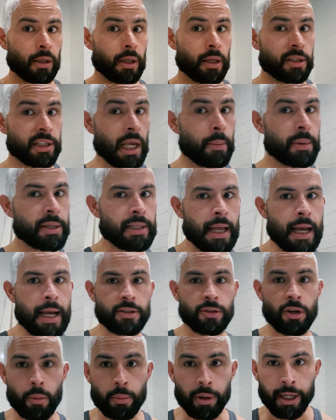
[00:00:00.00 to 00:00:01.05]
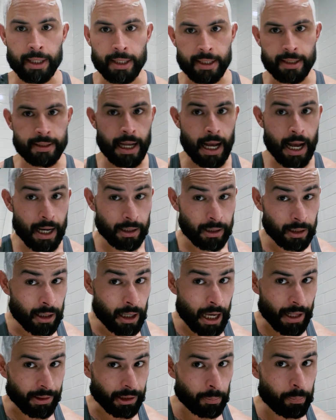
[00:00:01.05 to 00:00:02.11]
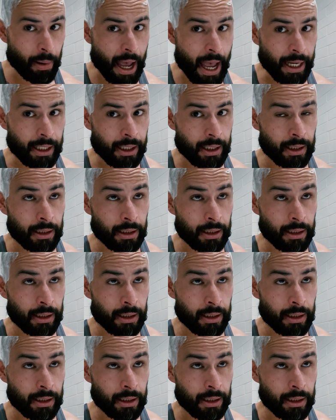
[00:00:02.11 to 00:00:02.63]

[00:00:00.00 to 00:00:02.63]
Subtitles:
Same as last time, we're going to start at the back.